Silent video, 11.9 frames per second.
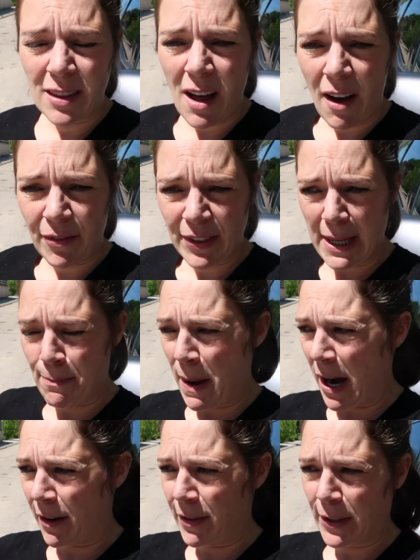Lovely,
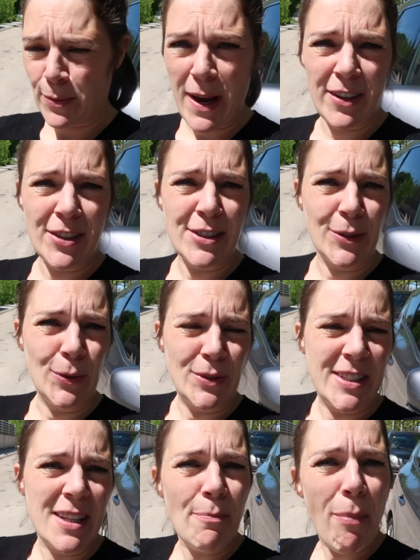perfect weather to go
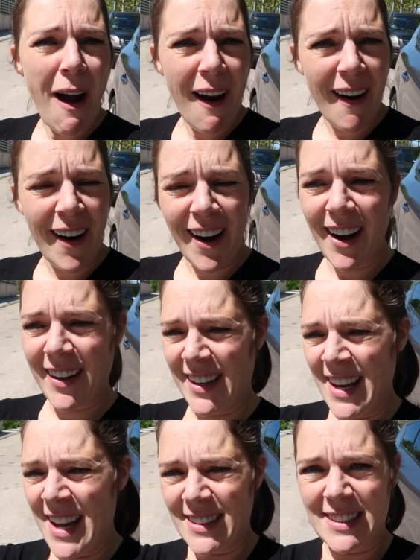to the park,
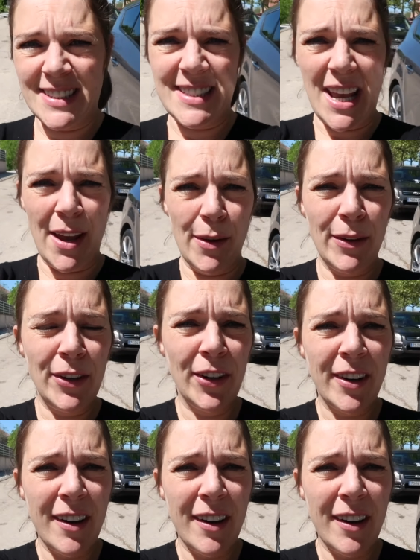sit out in your